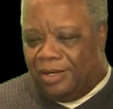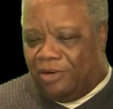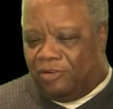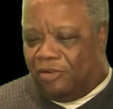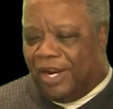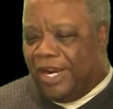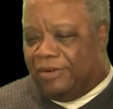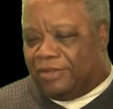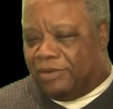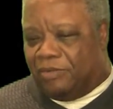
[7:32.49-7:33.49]

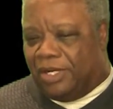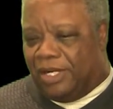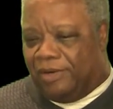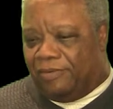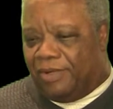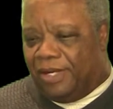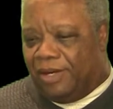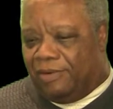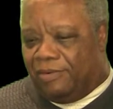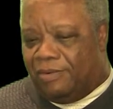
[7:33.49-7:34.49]
graves or whatever
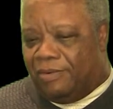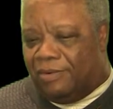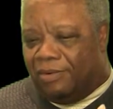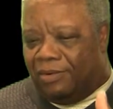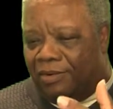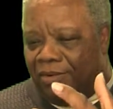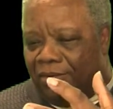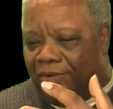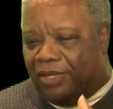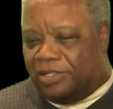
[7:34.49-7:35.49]
and
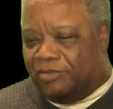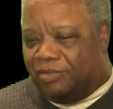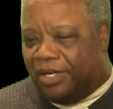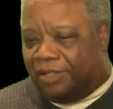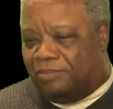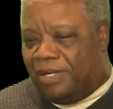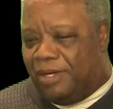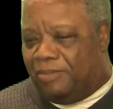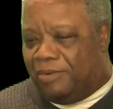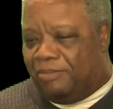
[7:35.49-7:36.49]
resurrect
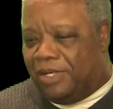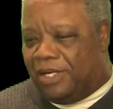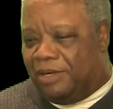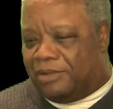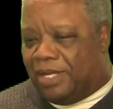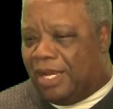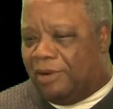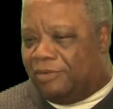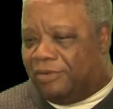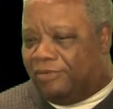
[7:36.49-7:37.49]
people, because I
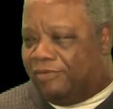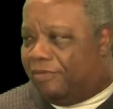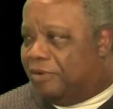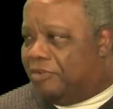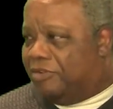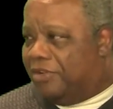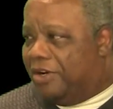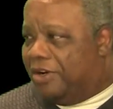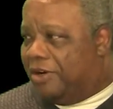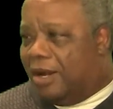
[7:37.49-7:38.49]
was first
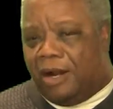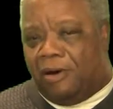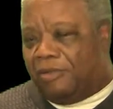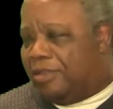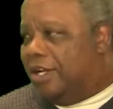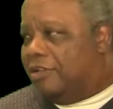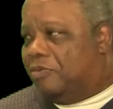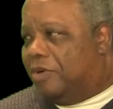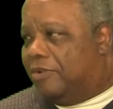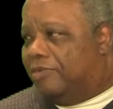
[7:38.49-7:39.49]
there. All things
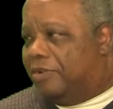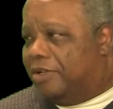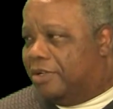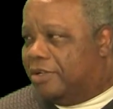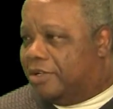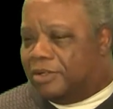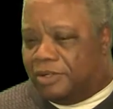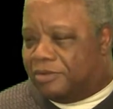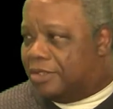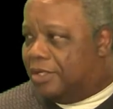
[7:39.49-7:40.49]
work for the good of
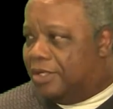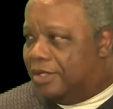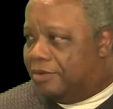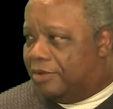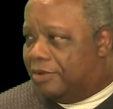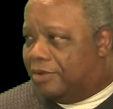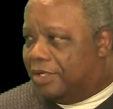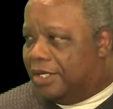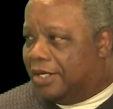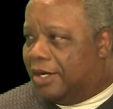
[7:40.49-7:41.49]
those that love the Lord
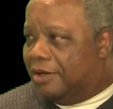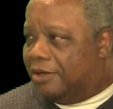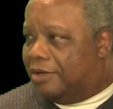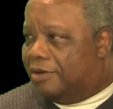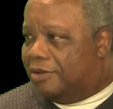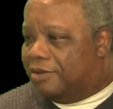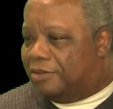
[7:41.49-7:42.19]
and are called according to his